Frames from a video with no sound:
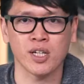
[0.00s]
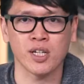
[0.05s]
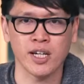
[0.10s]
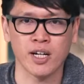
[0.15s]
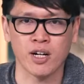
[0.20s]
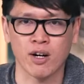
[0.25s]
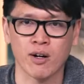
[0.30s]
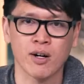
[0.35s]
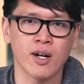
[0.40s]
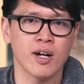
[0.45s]

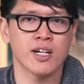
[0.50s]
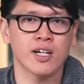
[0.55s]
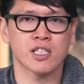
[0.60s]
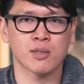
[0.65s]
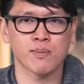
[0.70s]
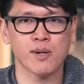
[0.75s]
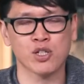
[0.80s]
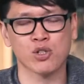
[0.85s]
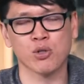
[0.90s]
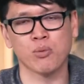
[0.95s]
year,
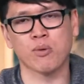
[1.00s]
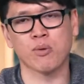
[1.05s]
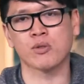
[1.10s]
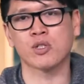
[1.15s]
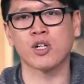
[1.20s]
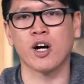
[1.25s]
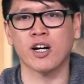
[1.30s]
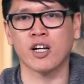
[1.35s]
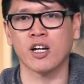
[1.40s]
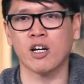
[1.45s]
especially when we're
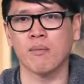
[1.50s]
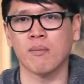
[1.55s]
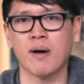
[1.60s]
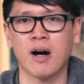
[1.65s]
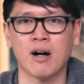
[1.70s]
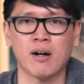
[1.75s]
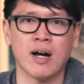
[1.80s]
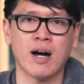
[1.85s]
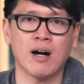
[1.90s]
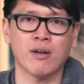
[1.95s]
talking
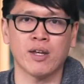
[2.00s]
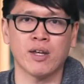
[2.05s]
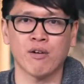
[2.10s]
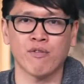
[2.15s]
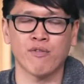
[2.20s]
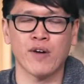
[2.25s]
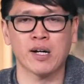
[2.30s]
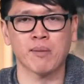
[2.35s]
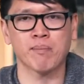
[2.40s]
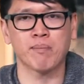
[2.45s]
about how they
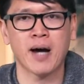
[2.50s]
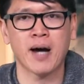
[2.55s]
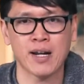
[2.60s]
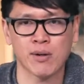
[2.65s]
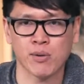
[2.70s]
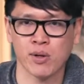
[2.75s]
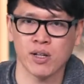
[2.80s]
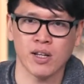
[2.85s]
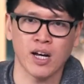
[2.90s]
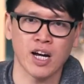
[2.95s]
affect
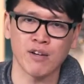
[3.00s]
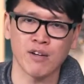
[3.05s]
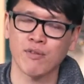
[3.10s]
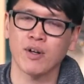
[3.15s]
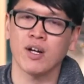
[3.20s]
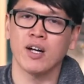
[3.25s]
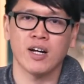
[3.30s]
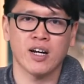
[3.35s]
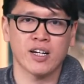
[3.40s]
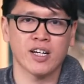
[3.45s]
battery life.
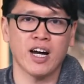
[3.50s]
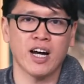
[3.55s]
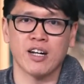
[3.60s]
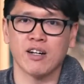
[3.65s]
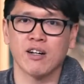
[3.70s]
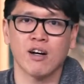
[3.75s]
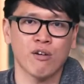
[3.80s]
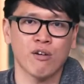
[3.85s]
Again,